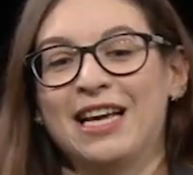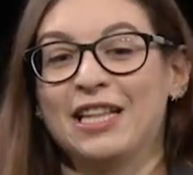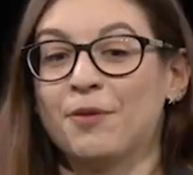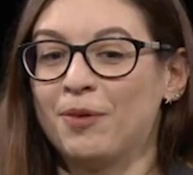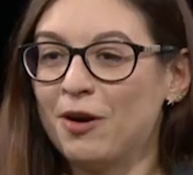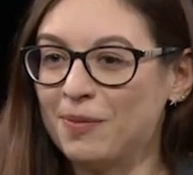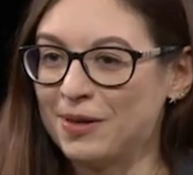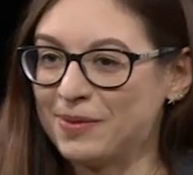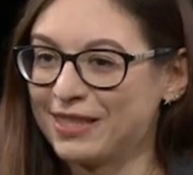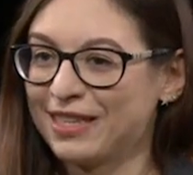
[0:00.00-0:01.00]
The
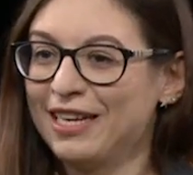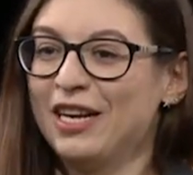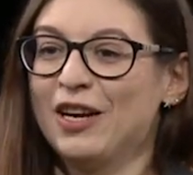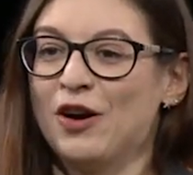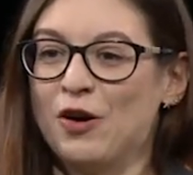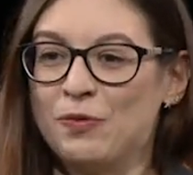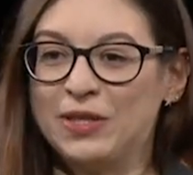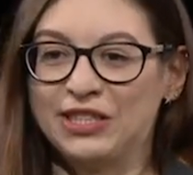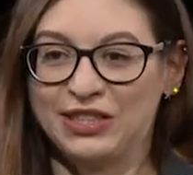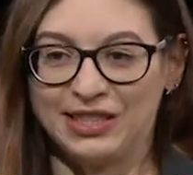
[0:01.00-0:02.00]
problems on
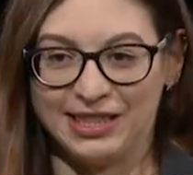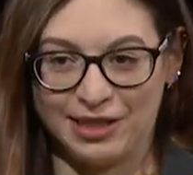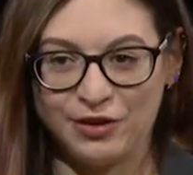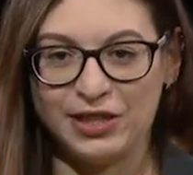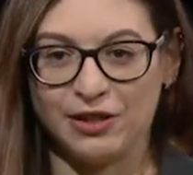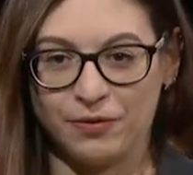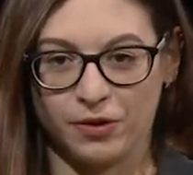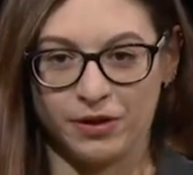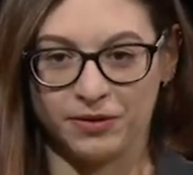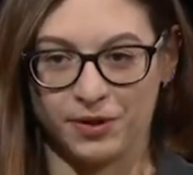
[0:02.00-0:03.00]
which the security of
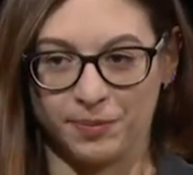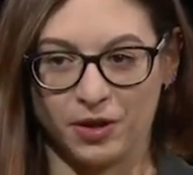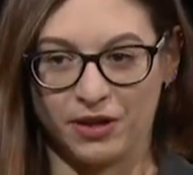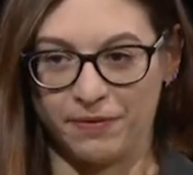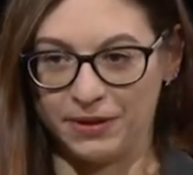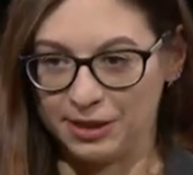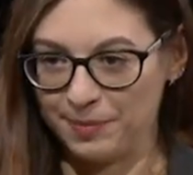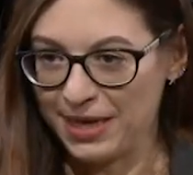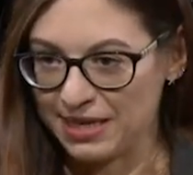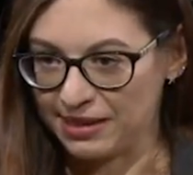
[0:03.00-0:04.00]
current cryptography is
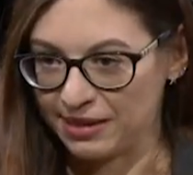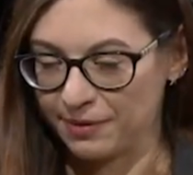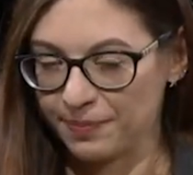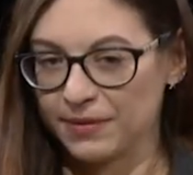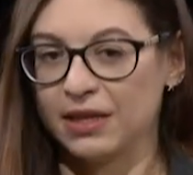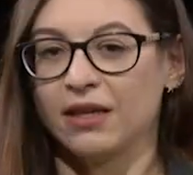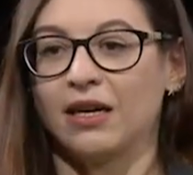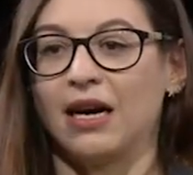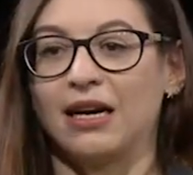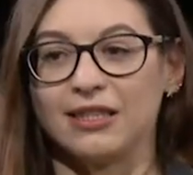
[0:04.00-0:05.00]
based are